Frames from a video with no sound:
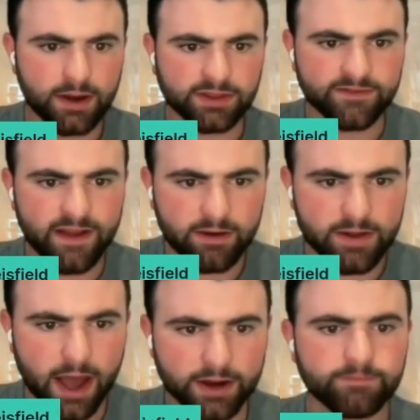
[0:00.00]
So now at the
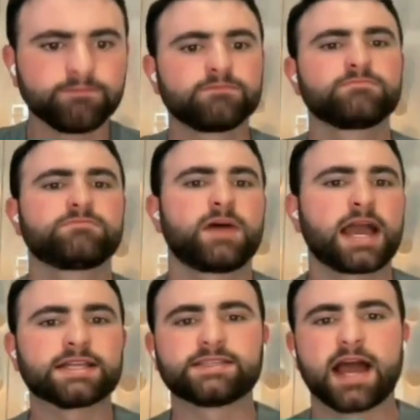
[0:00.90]
very bottom,
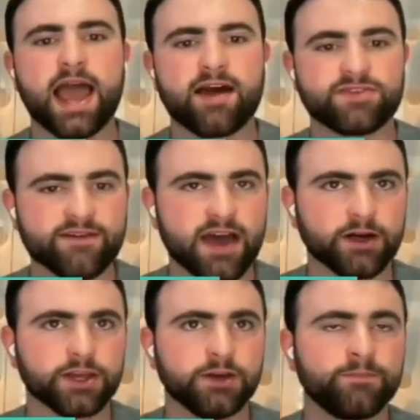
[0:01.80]
I can see I have
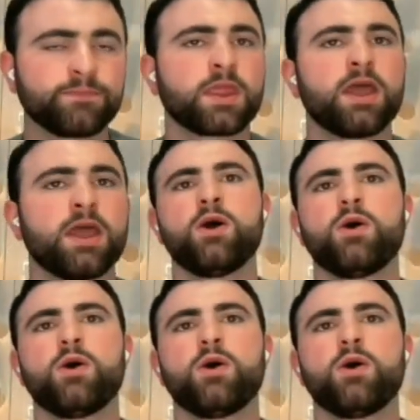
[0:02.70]
that value.